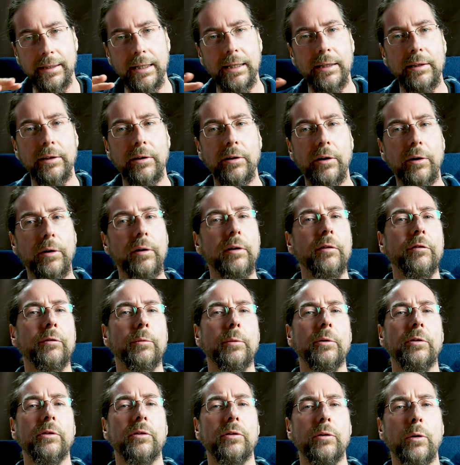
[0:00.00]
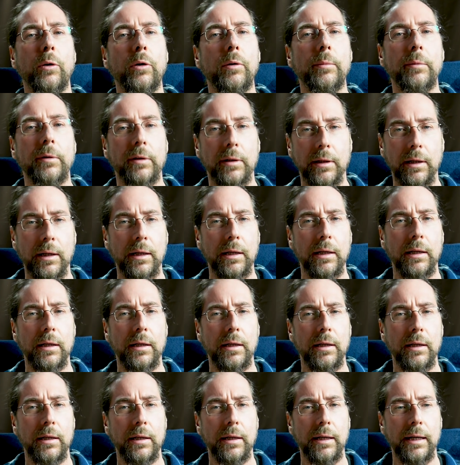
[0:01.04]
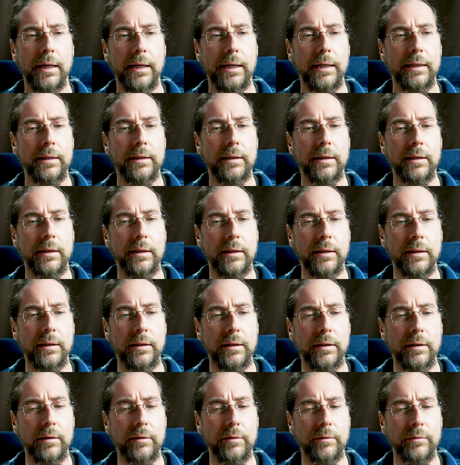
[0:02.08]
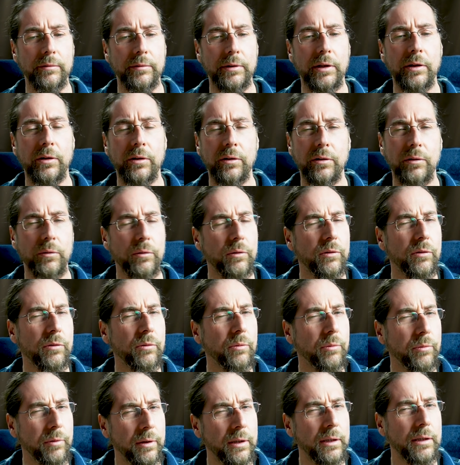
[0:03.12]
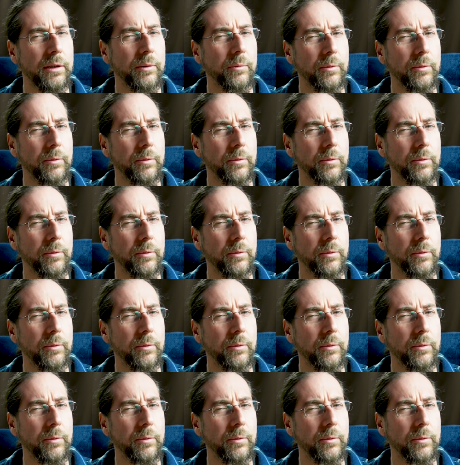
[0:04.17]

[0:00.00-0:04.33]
then the curve was normal. And that is really